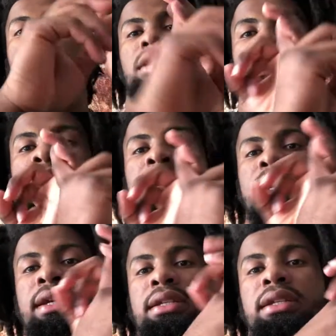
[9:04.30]

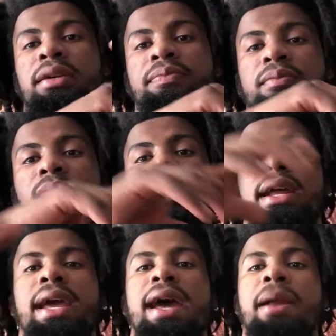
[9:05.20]
slides. They
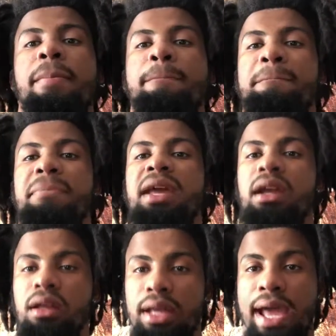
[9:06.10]
had a big
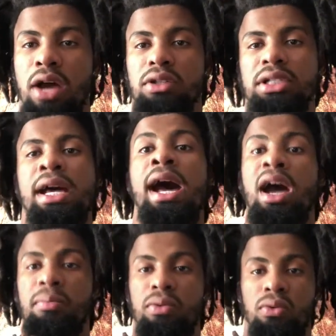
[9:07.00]
outside
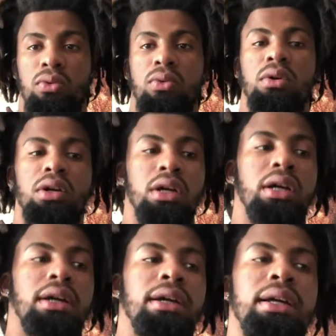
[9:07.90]
pool.
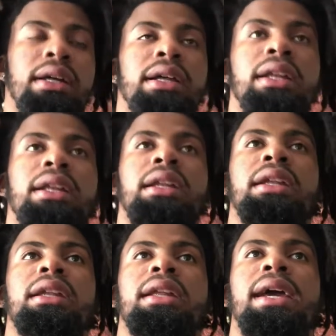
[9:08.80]

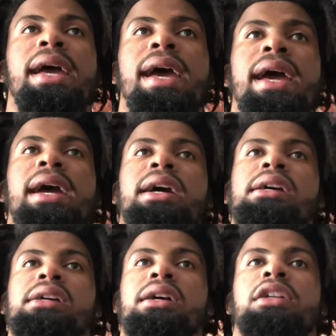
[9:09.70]
They had
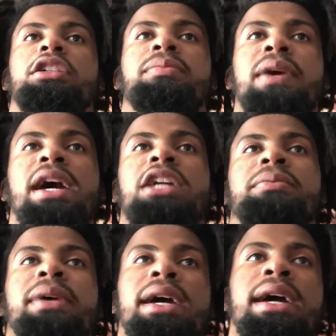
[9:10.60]
a splash
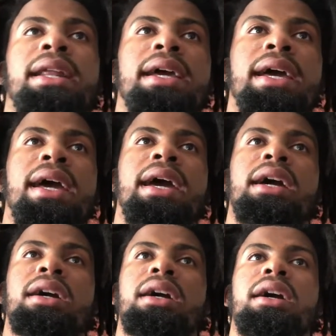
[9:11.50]
pad. They had
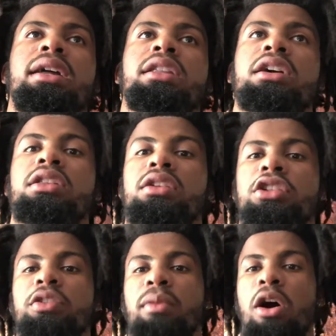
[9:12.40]
another
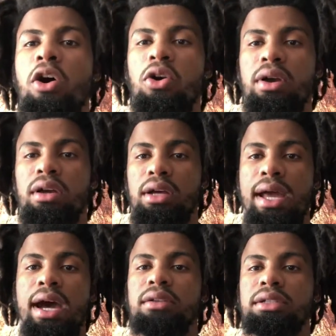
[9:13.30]
small
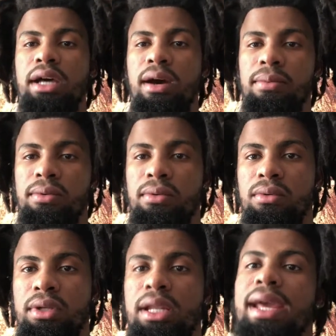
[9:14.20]
outside pool.
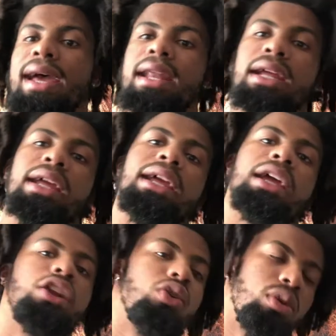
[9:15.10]
Then they had an
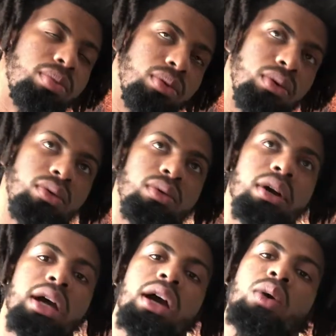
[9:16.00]
indoor pool
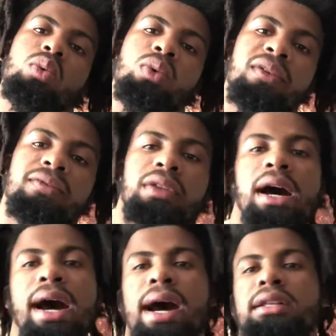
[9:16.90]
with the
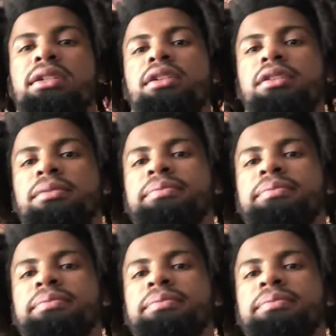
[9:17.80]
hot tub.